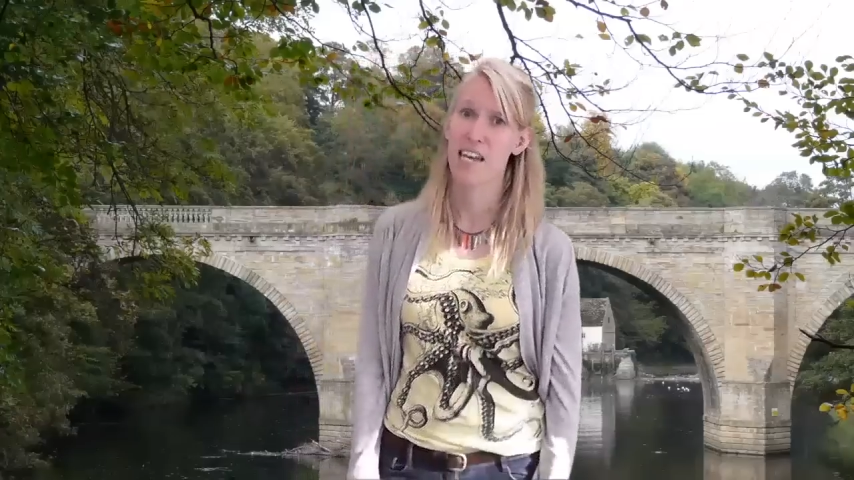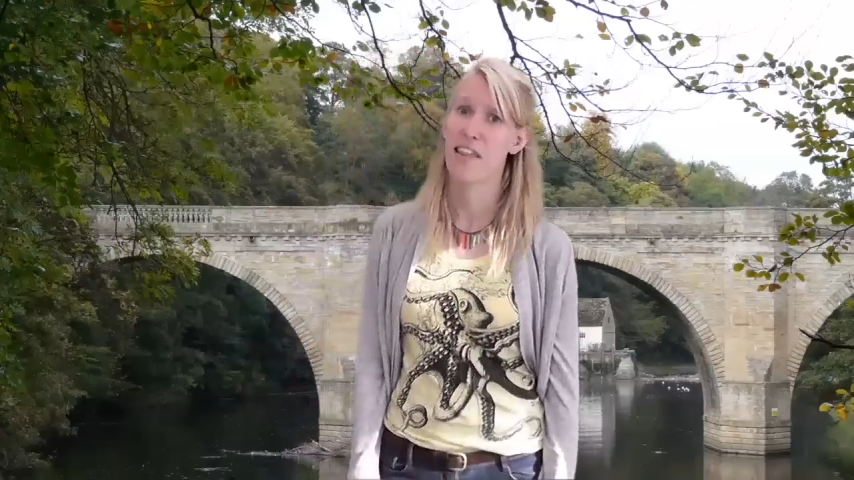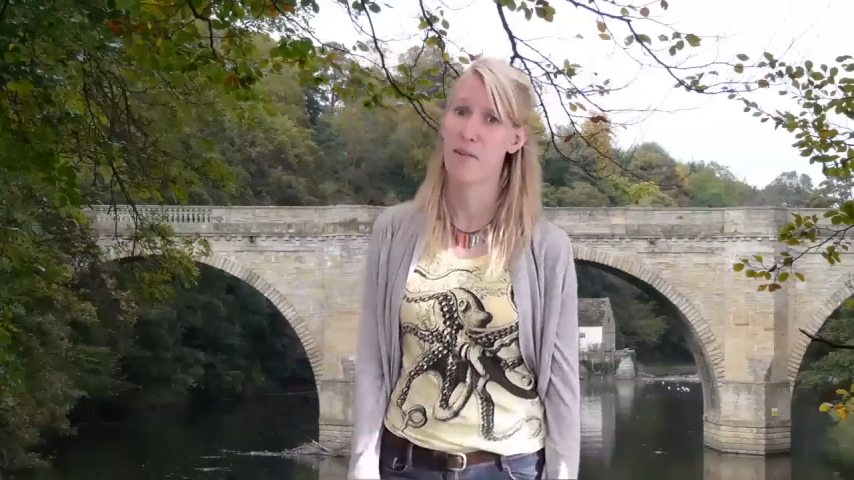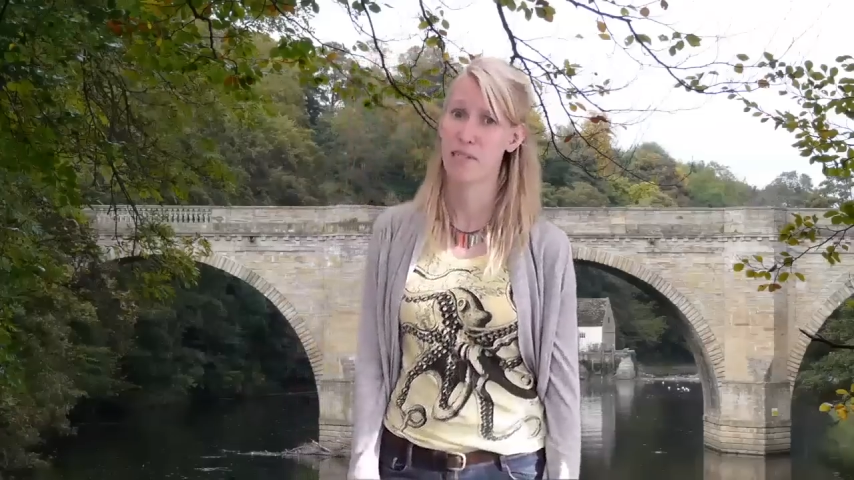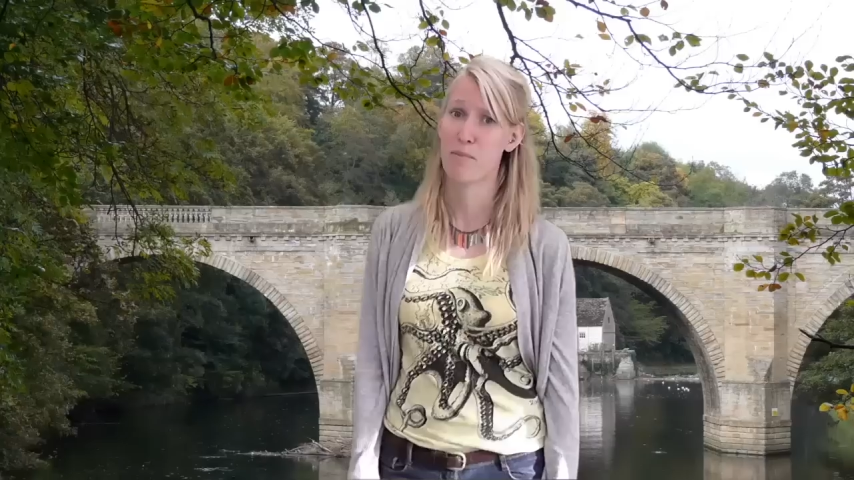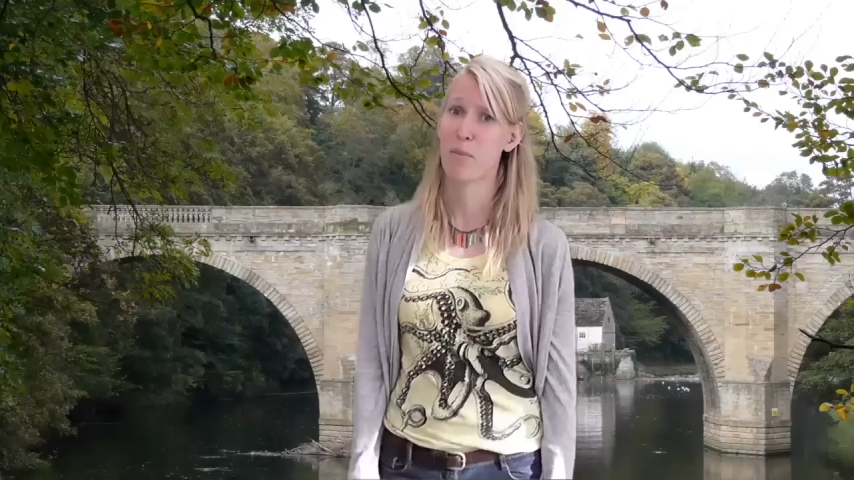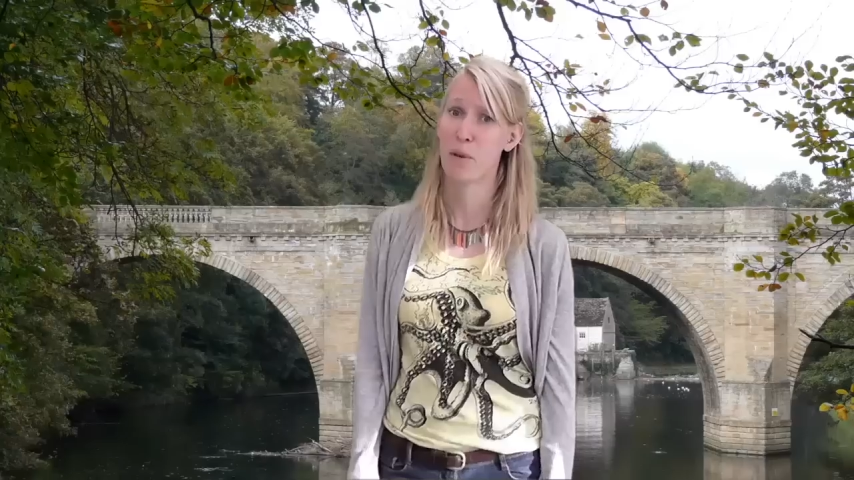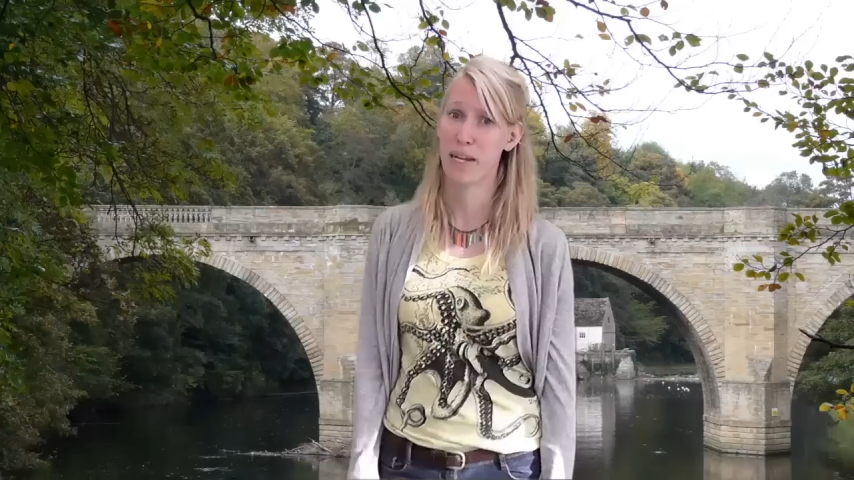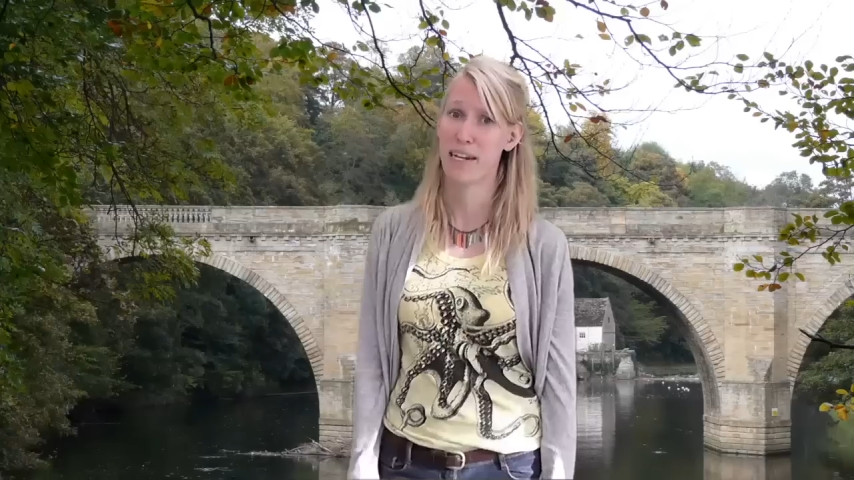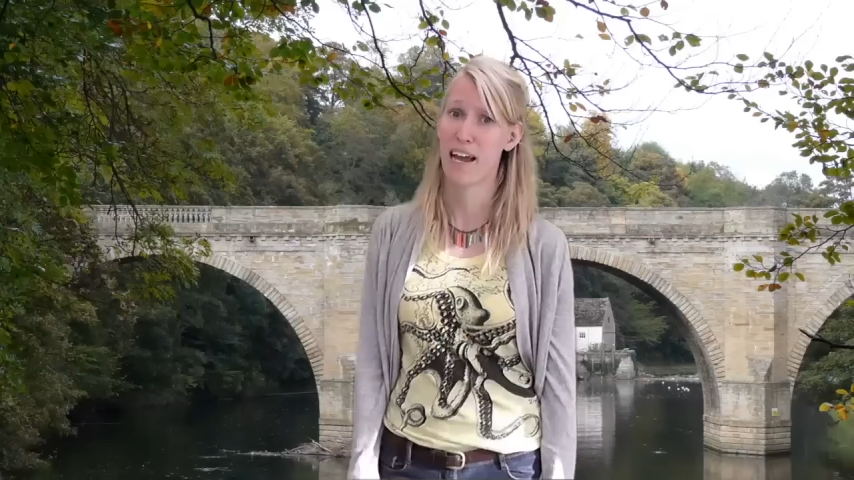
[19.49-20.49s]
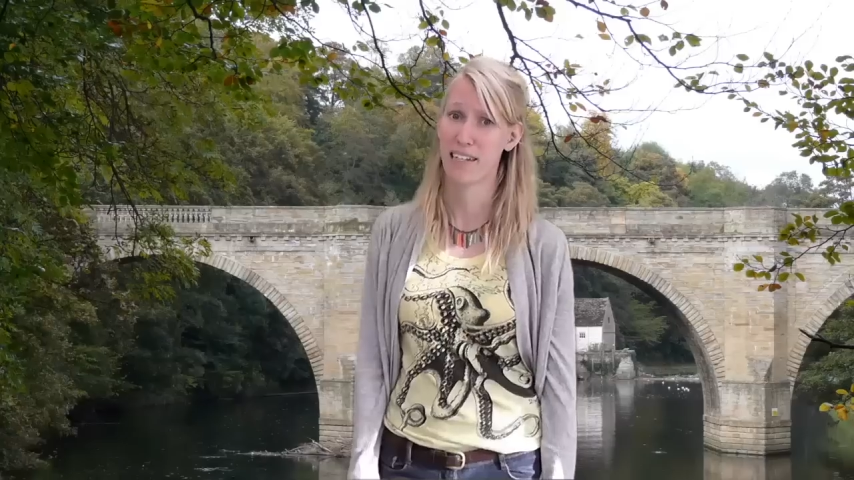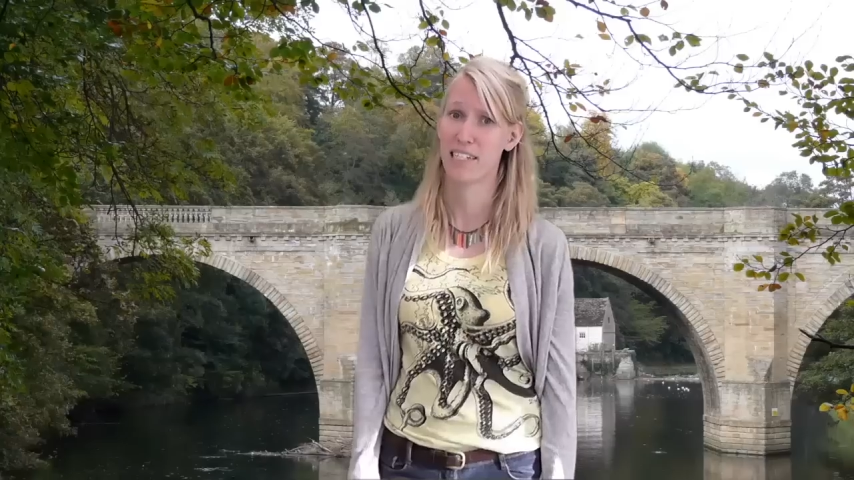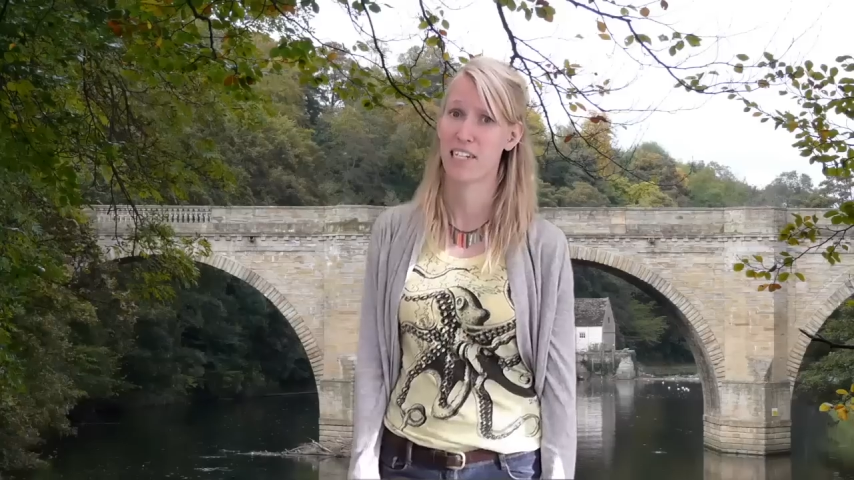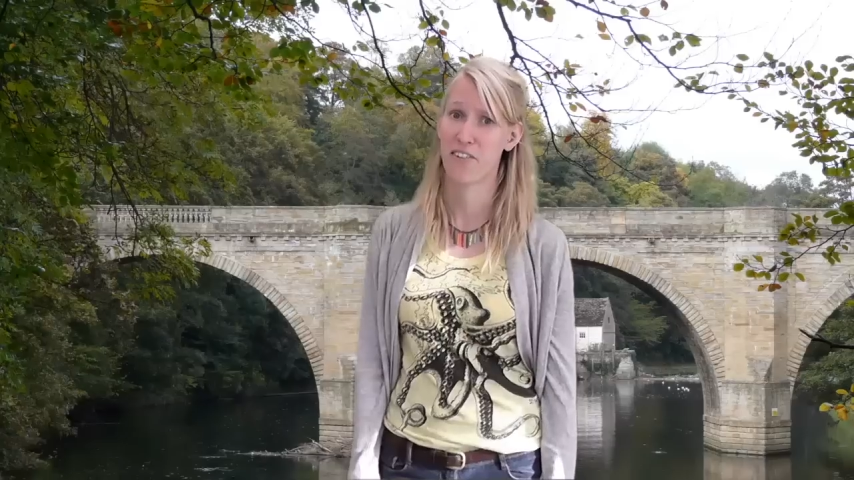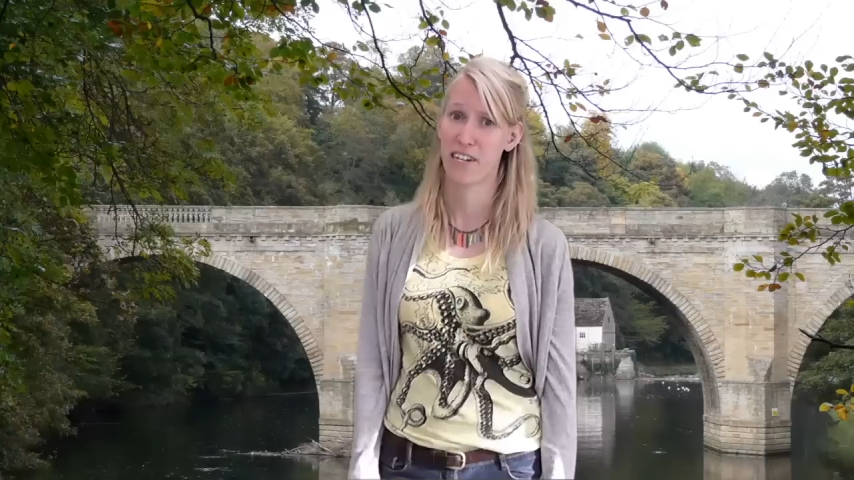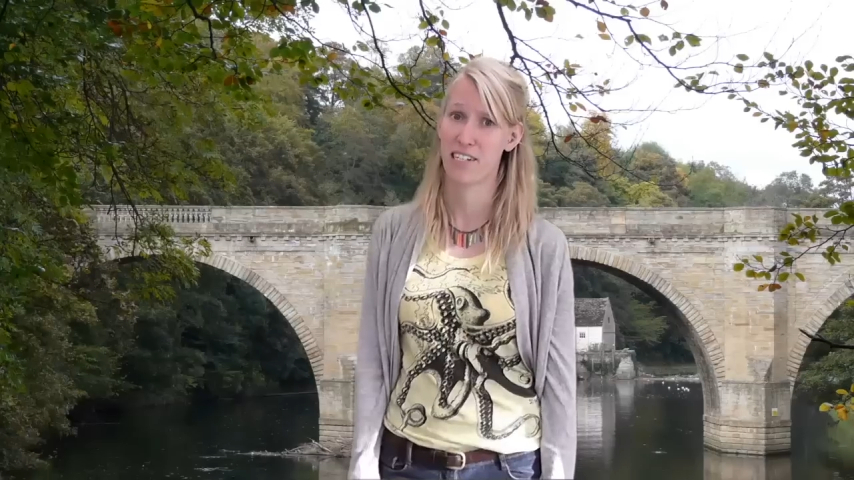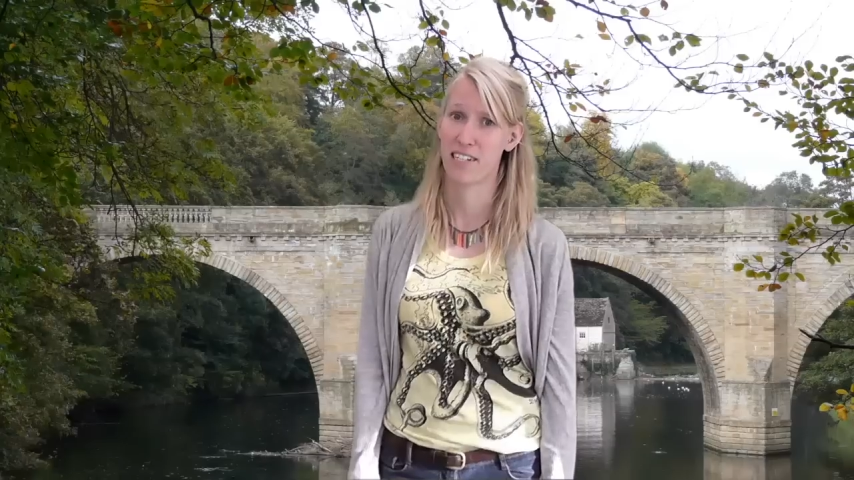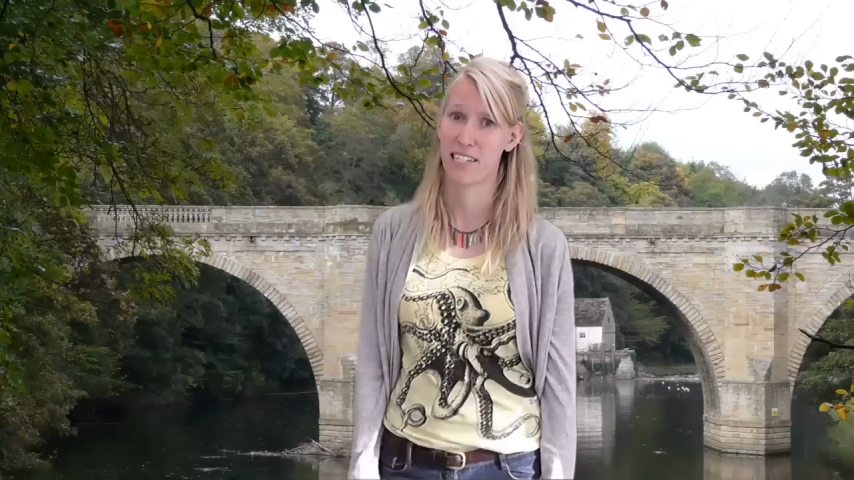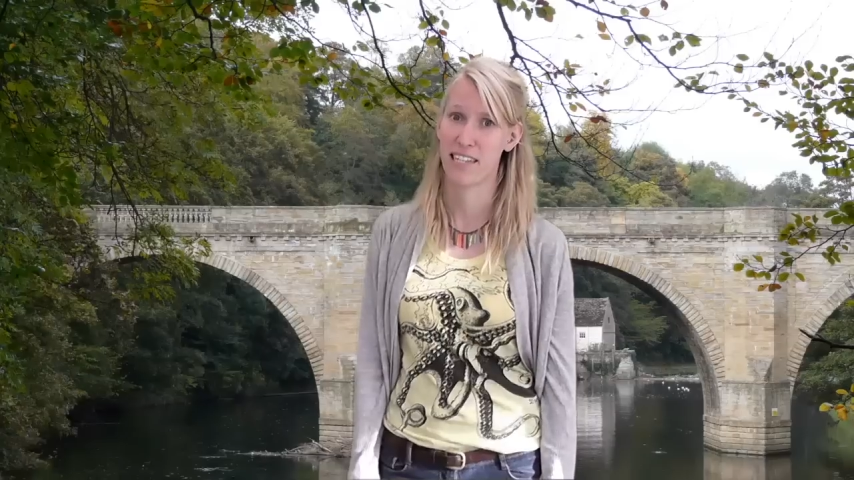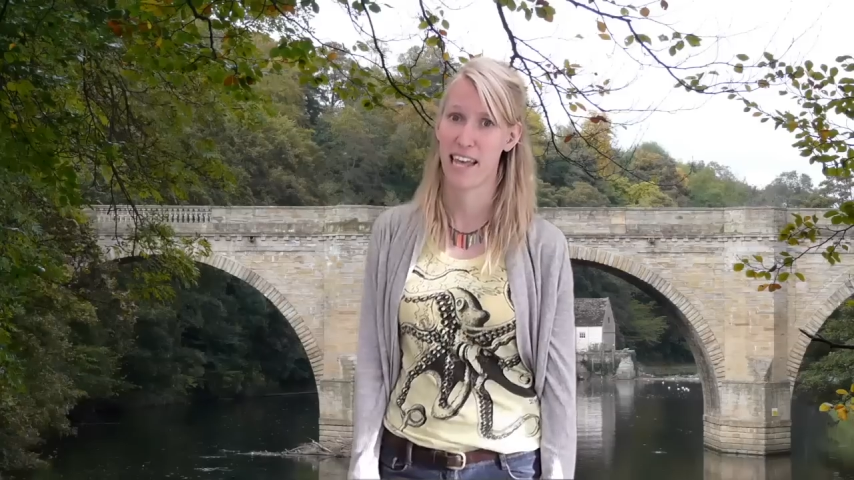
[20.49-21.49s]
There were some pretty nasty
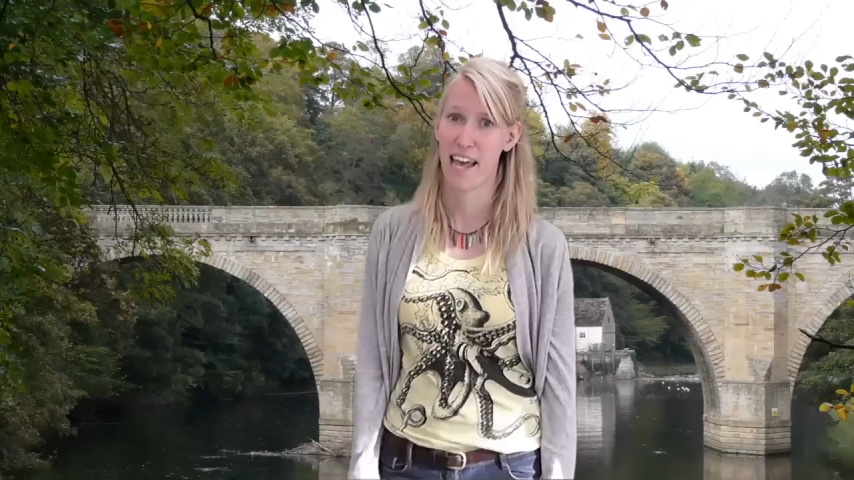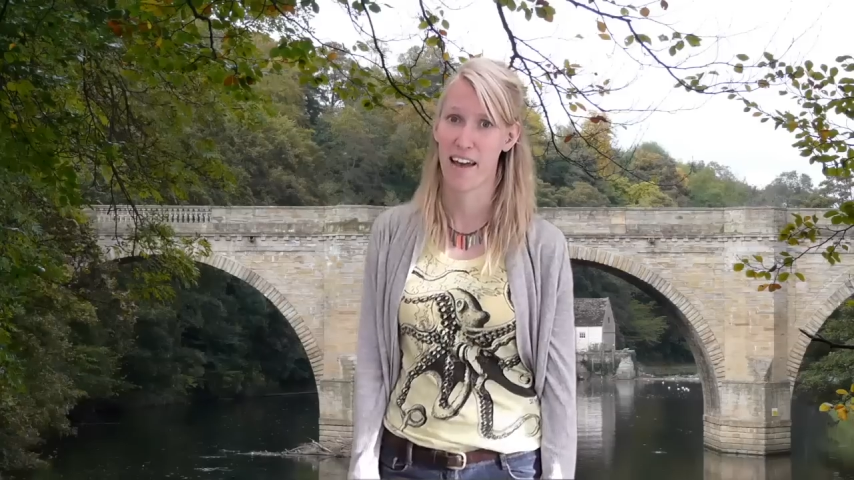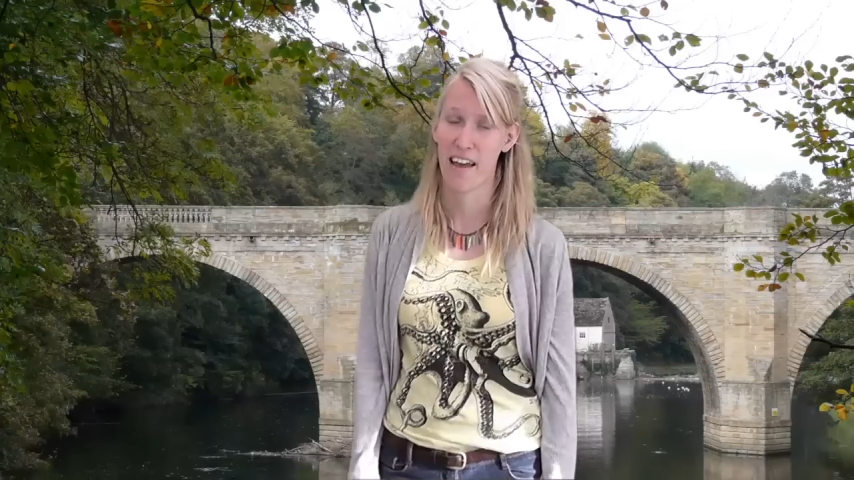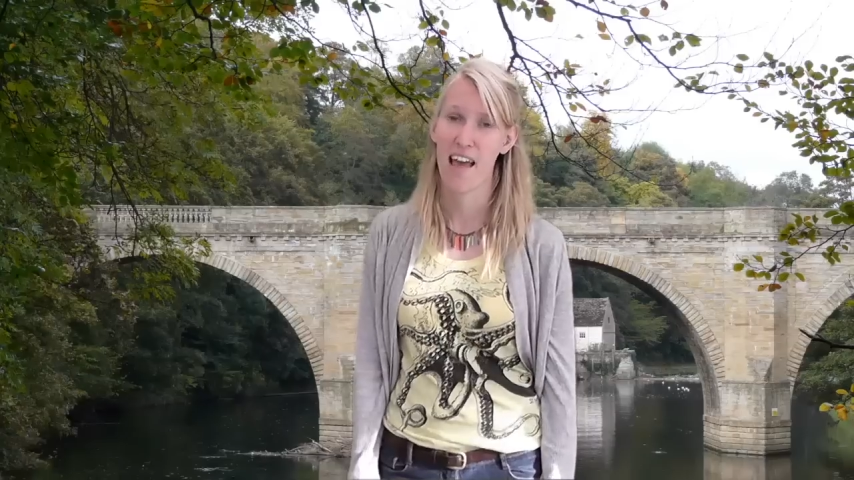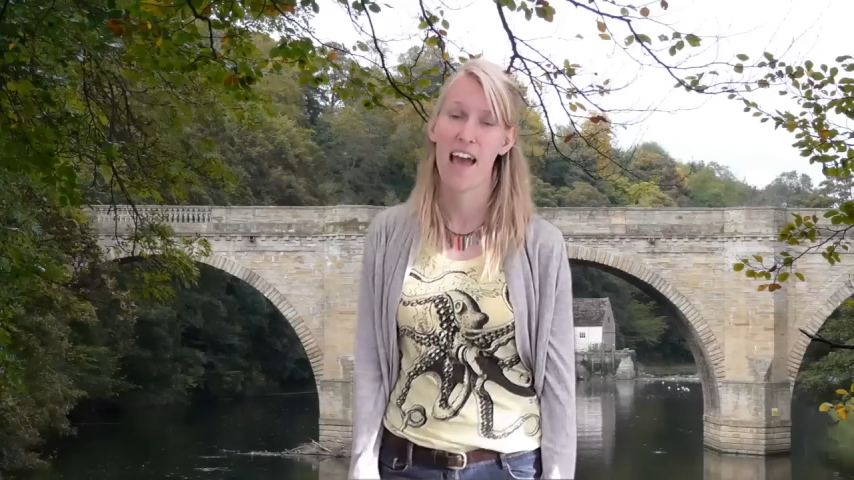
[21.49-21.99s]
creatures in there.